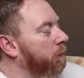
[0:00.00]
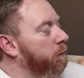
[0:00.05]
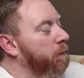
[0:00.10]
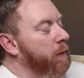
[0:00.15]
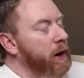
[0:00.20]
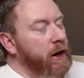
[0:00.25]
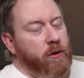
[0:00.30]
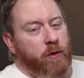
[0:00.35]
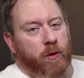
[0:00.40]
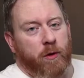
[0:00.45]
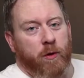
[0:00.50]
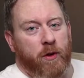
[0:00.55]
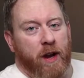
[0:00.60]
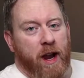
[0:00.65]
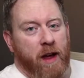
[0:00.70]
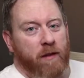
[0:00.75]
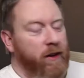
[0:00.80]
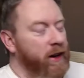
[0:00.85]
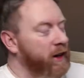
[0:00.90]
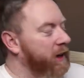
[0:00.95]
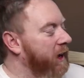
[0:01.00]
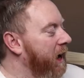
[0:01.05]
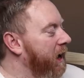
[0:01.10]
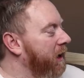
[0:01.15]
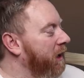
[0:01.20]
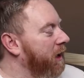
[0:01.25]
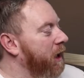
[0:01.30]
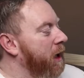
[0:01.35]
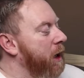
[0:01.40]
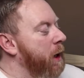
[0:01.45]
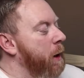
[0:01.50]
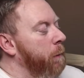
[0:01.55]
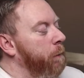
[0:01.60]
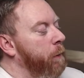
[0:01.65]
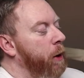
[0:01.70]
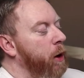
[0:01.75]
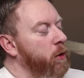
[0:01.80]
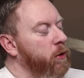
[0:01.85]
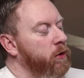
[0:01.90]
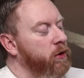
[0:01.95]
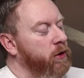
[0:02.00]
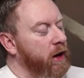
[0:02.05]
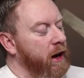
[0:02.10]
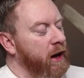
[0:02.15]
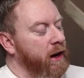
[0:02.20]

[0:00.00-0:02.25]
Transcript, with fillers: made sure it was level again, poked